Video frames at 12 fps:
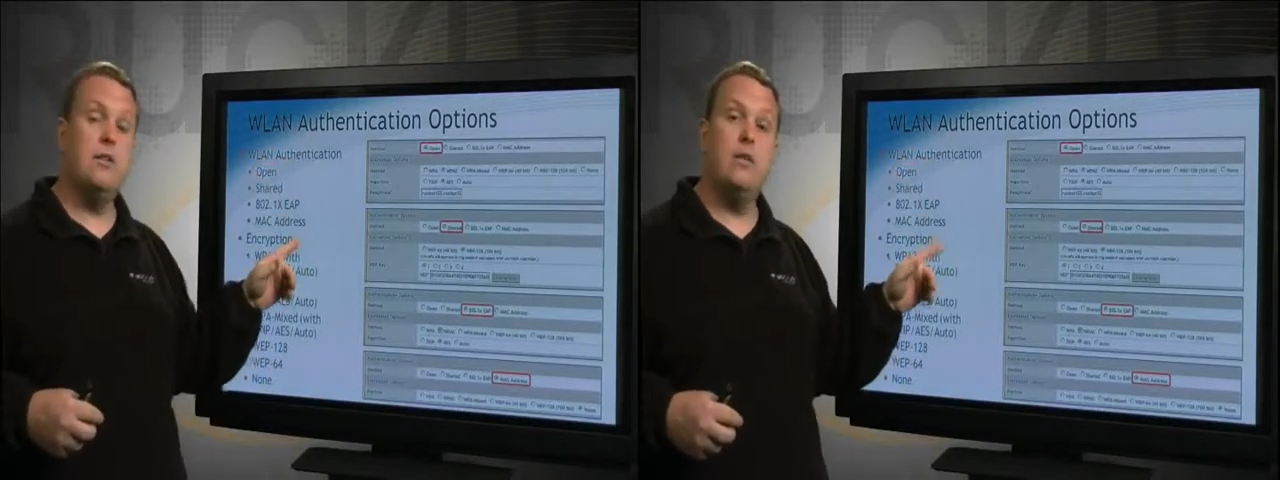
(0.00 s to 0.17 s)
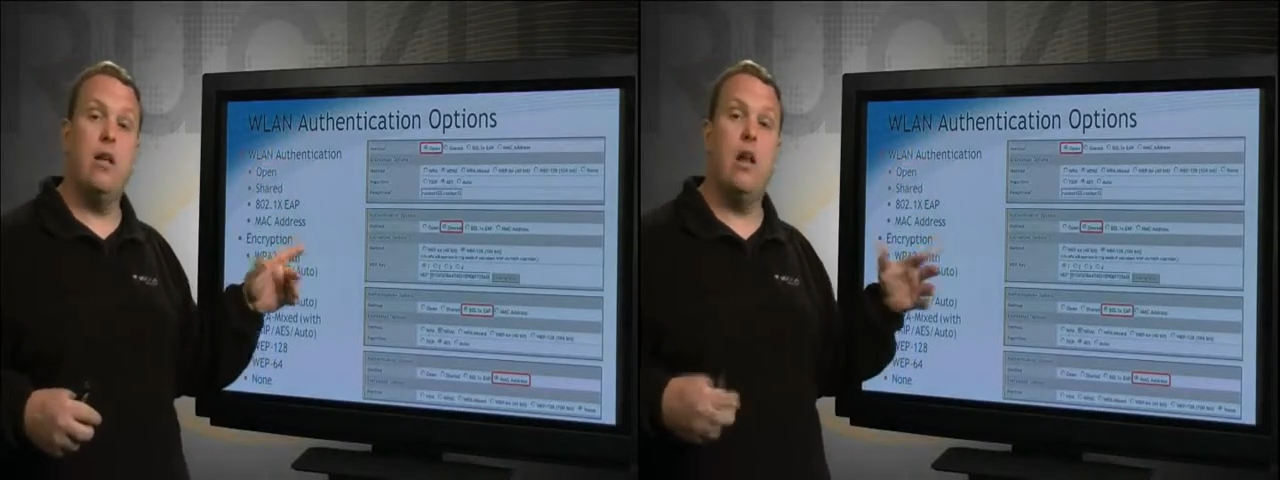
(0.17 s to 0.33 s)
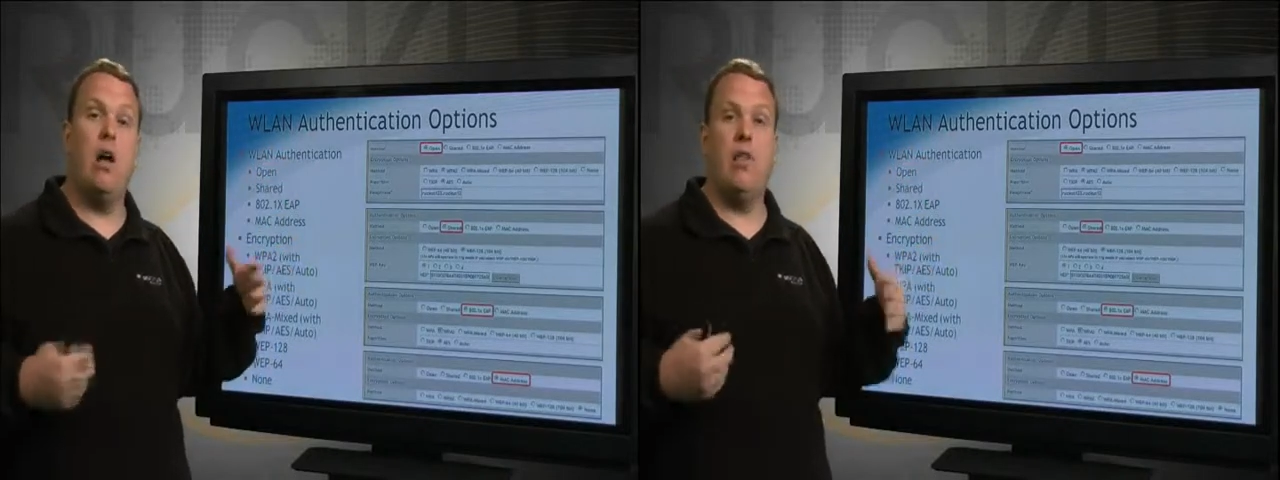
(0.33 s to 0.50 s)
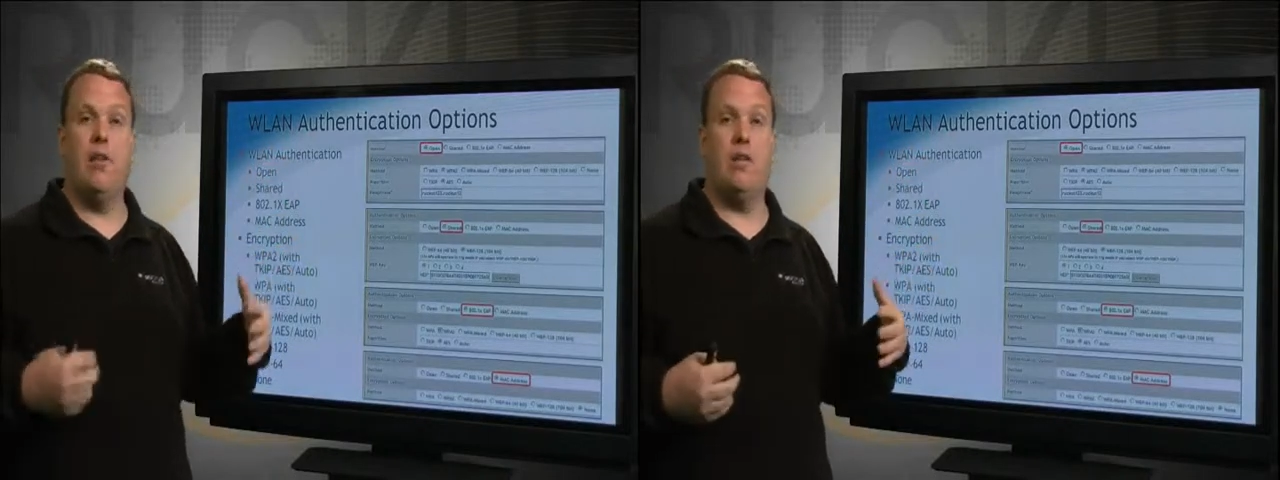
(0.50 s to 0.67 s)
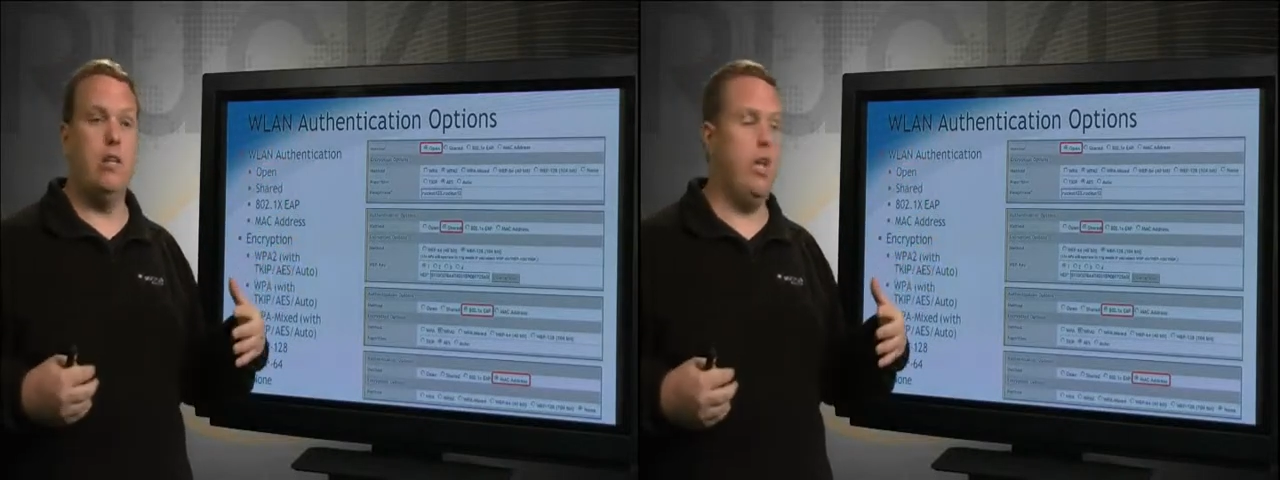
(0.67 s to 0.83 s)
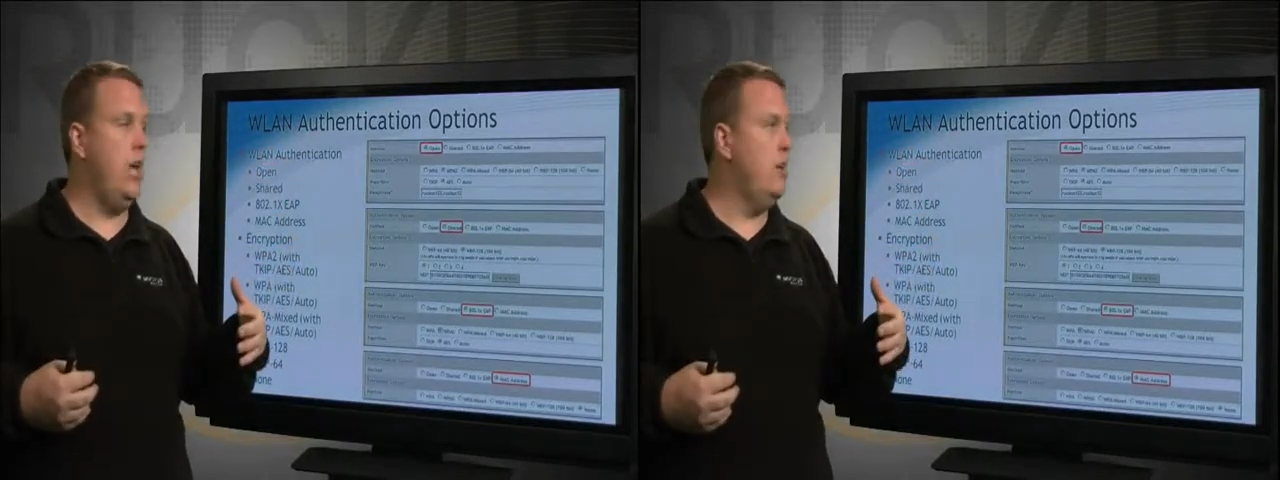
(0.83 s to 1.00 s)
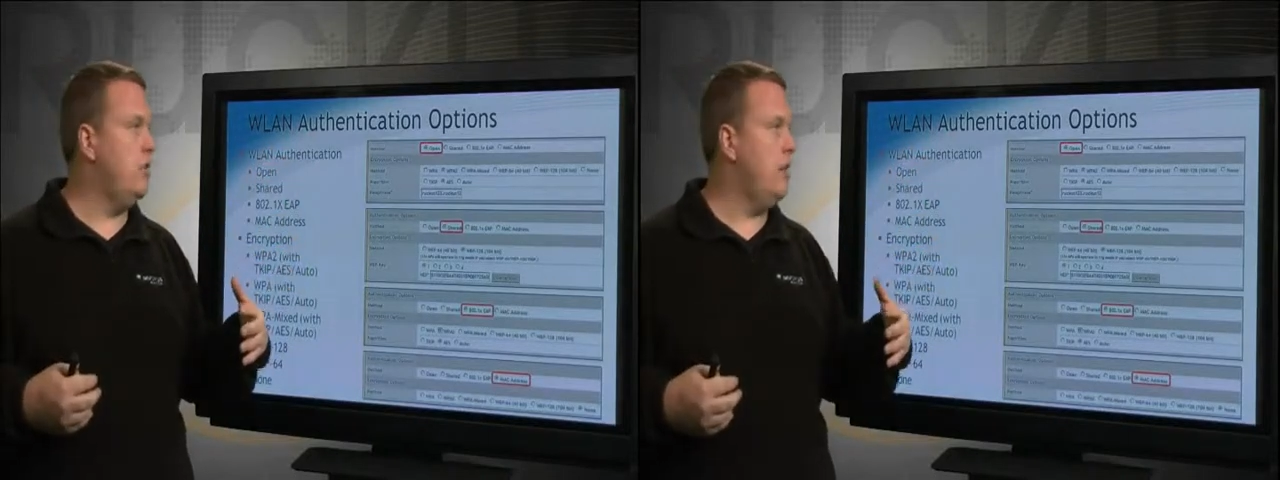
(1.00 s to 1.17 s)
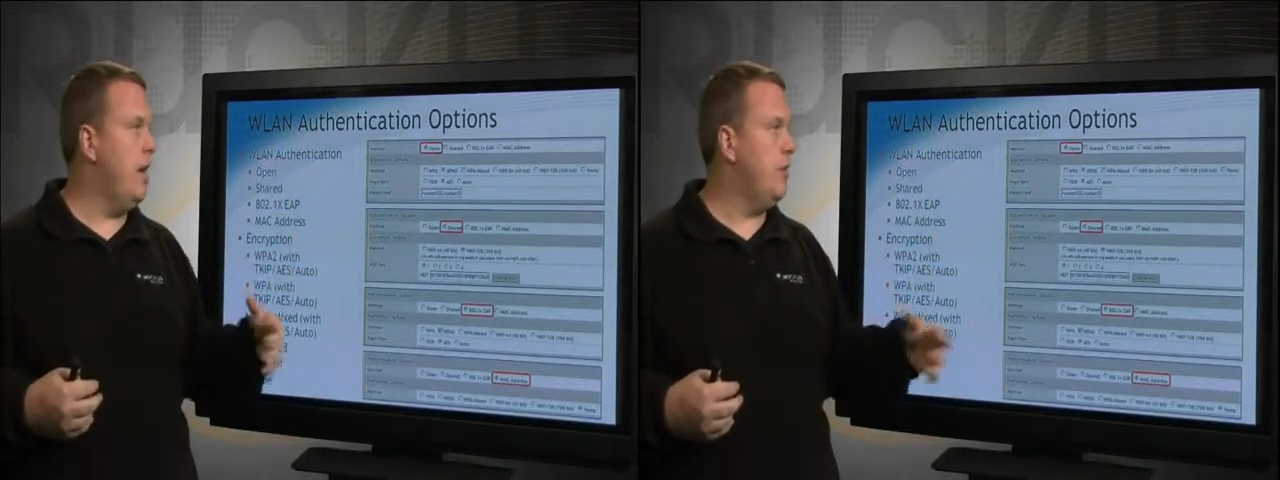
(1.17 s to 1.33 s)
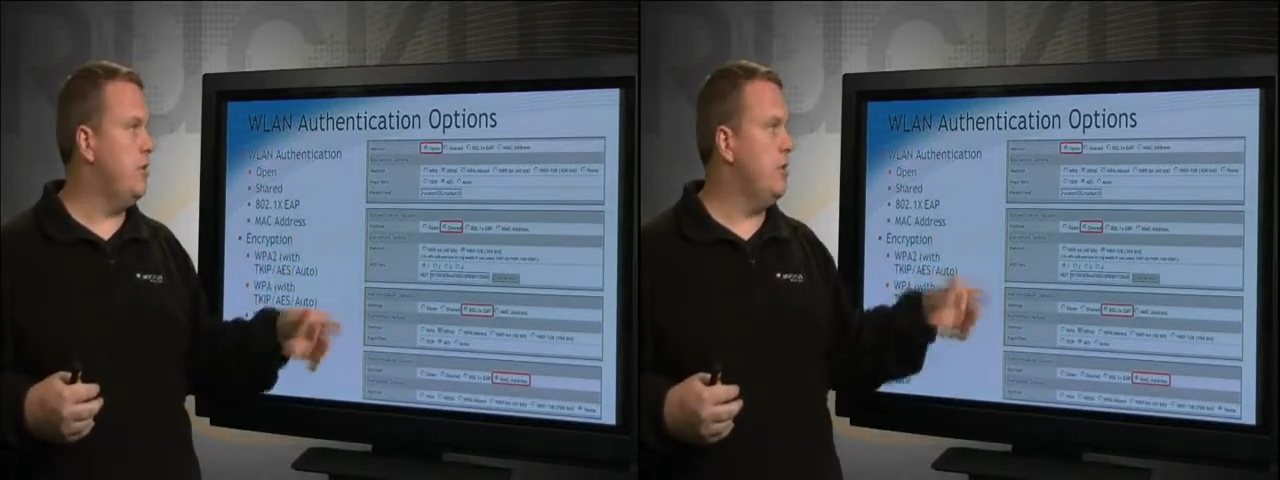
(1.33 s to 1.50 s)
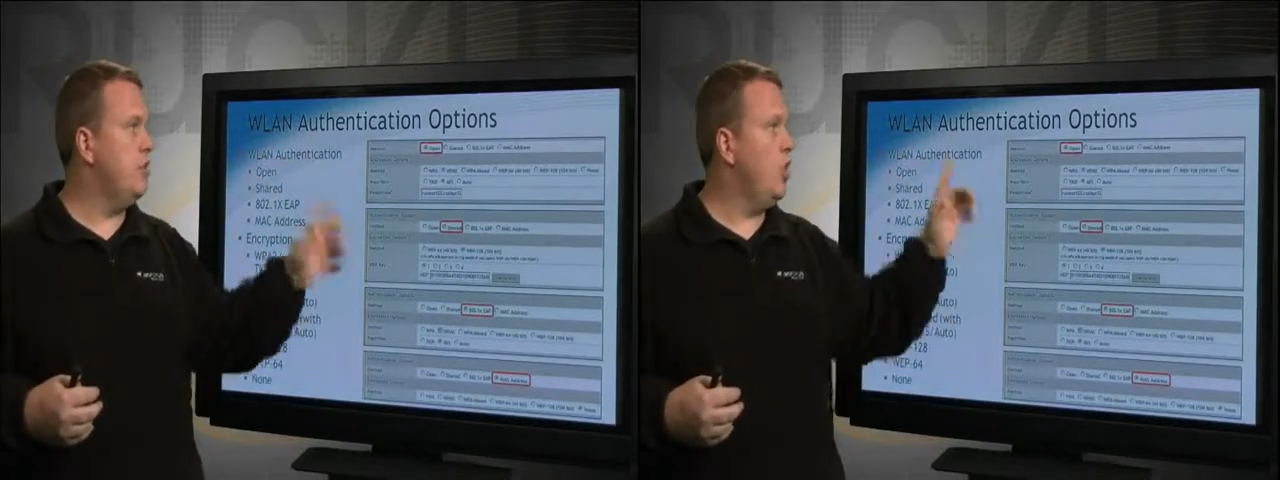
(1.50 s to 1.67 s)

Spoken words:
LAN authentication options.